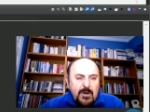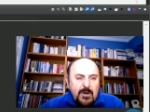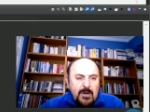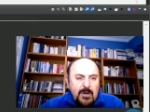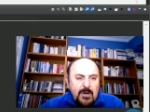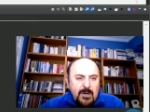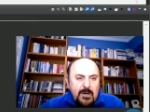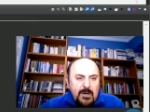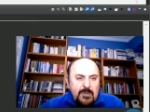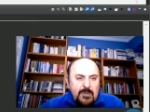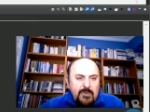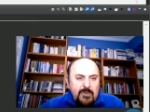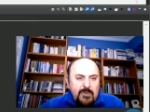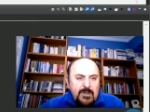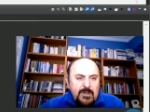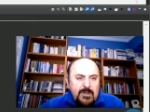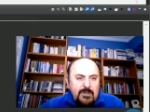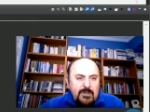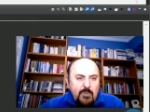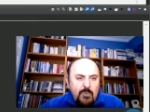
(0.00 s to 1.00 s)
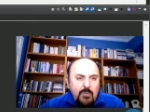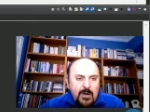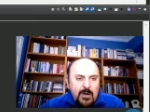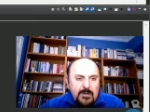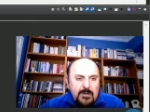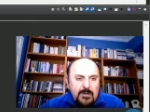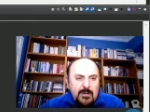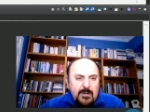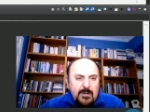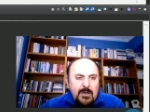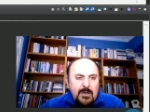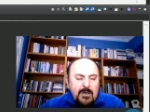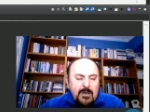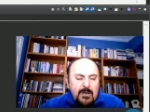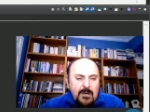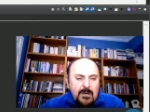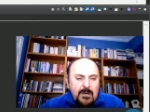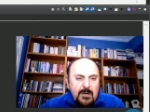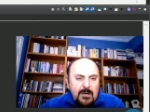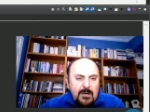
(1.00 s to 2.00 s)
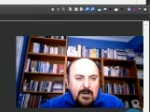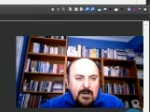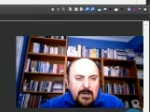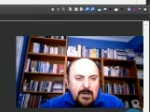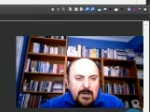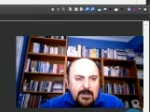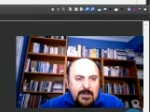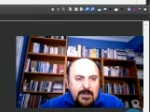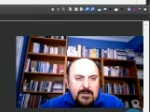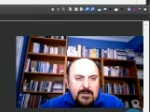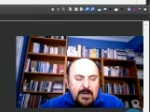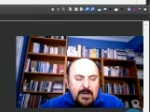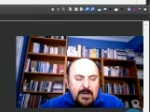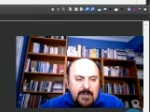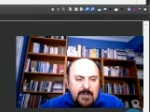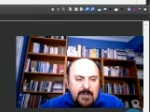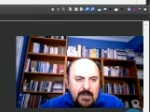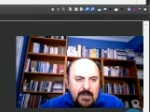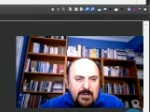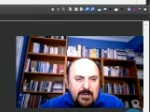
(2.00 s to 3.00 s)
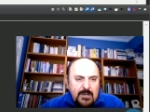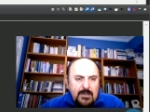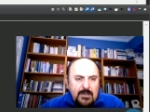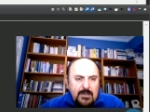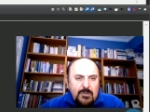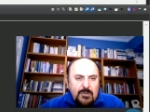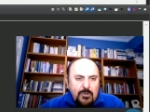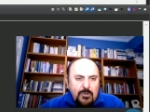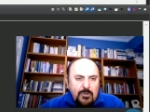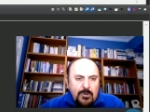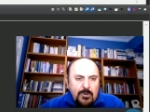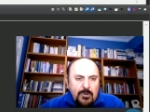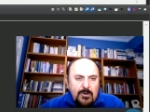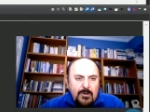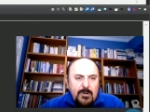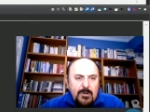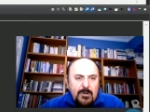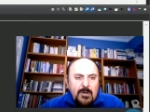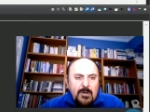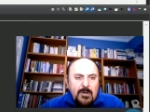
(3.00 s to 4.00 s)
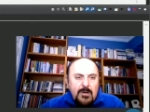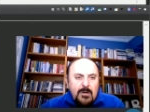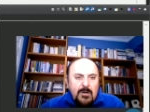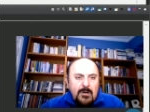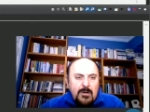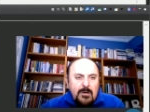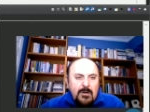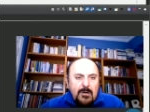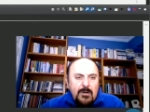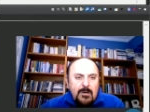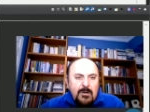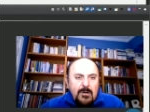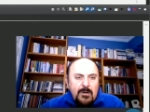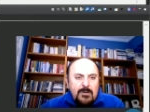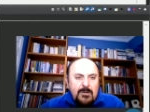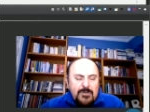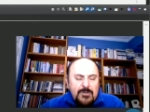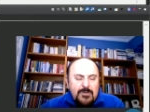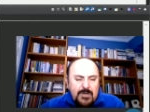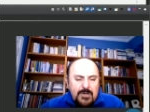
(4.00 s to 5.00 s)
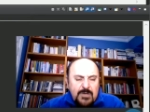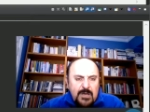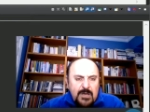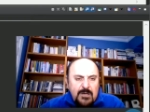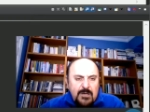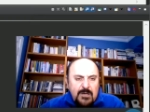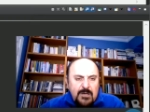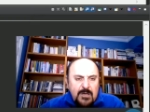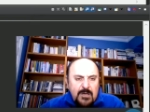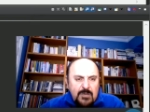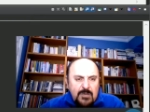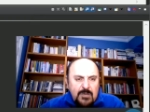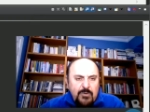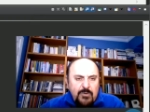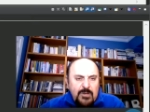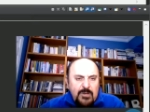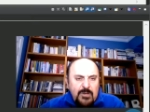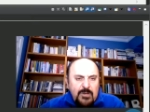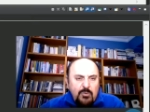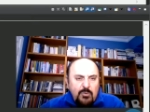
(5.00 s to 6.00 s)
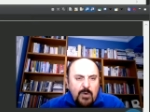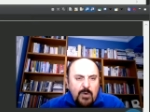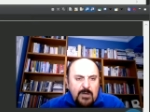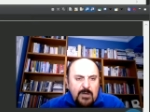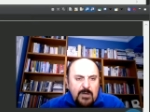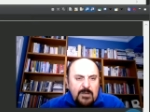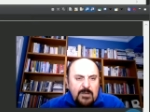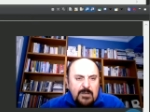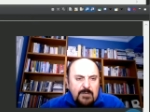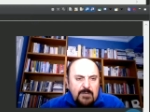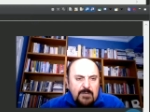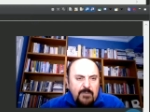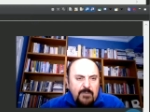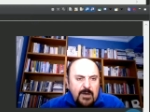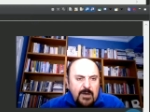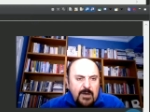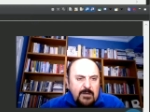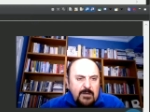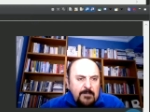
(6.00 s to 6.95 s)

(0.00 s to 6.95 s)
21 is identical to string 21, in fact.